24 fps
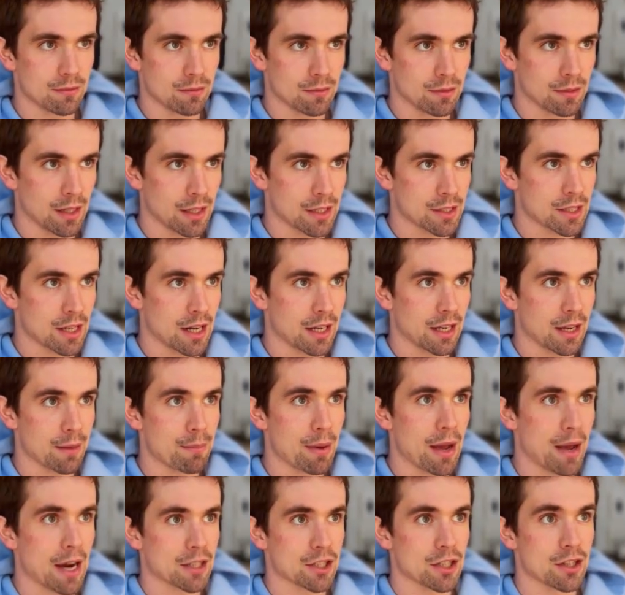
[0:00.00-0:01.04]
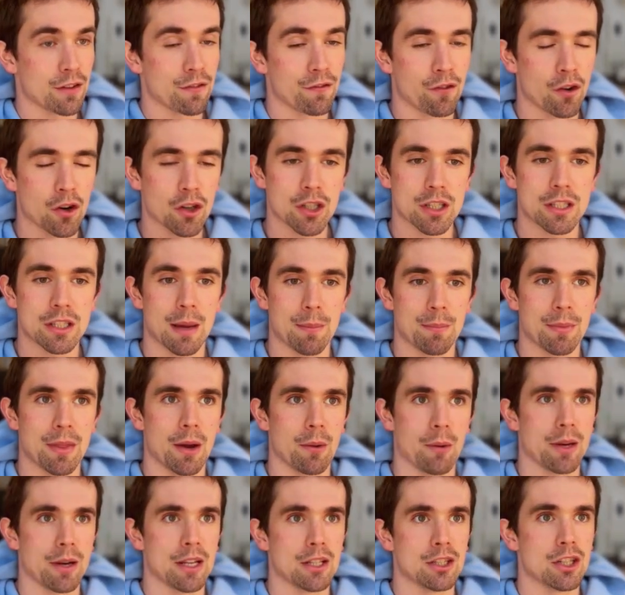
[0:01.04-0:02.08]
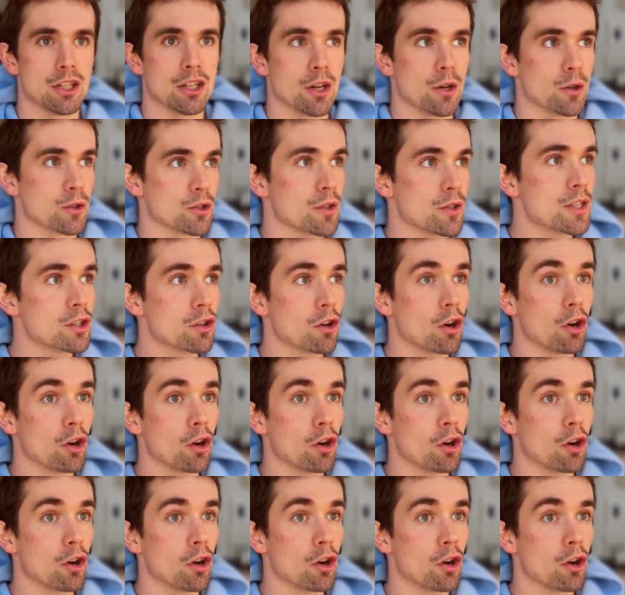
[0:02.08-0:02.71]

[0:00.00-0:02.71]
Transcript: let's kind of get back to the first step that we need to do. So these are